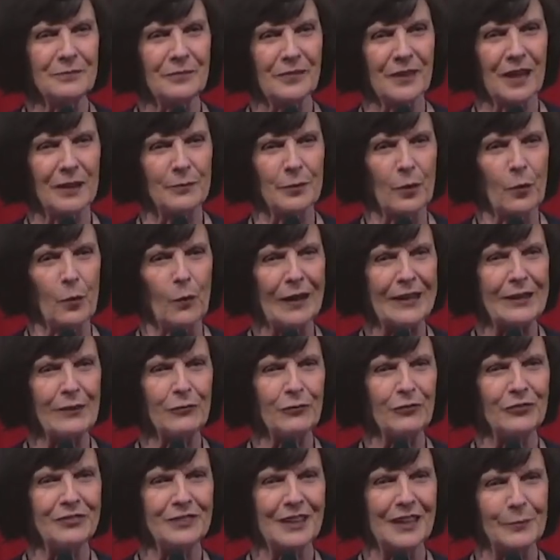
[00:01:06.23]
I'm a wife.
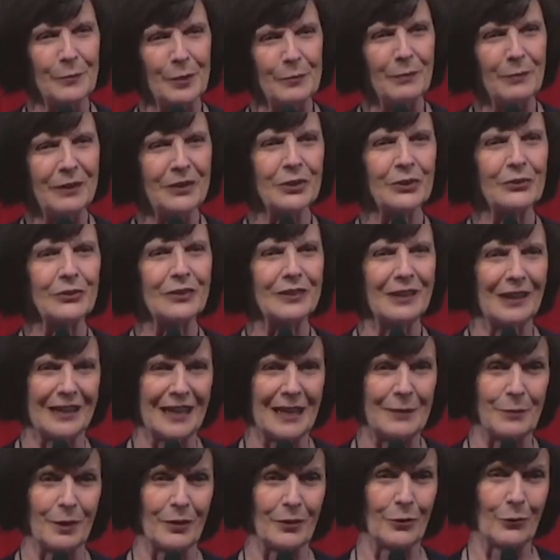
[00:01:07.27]
I'm a mother, and I'm
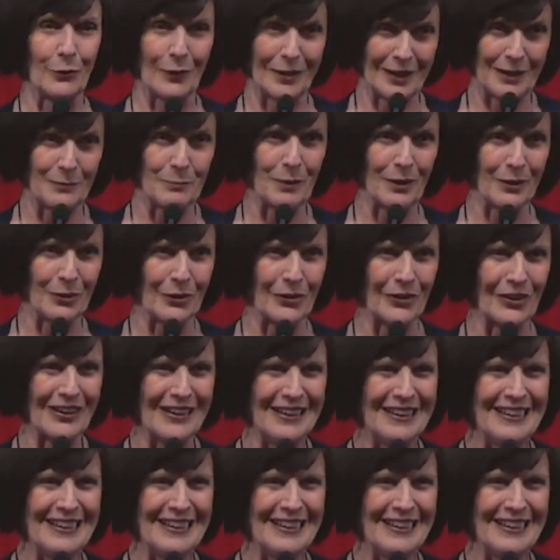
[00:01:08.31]
a grandmother.